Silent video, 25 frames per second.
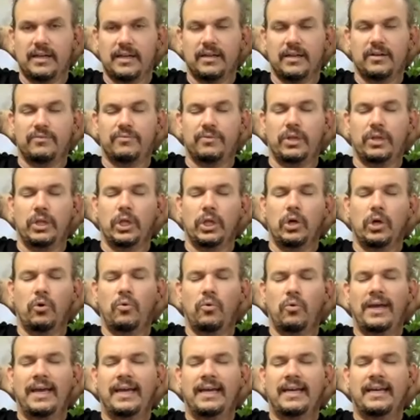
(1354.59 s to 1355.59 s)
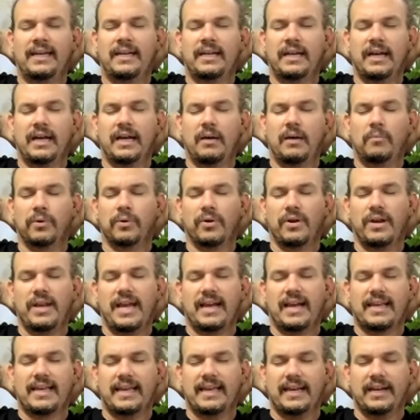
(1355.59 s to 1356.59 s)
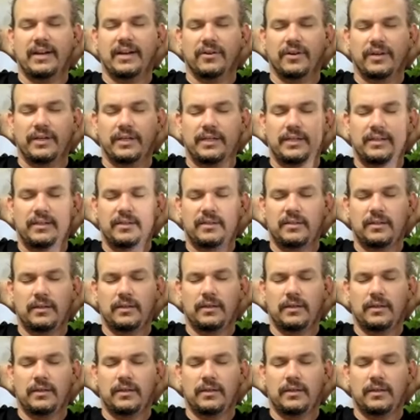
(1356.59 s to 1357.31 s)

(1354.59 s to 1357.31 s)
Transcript: kind of low head, upper neck area.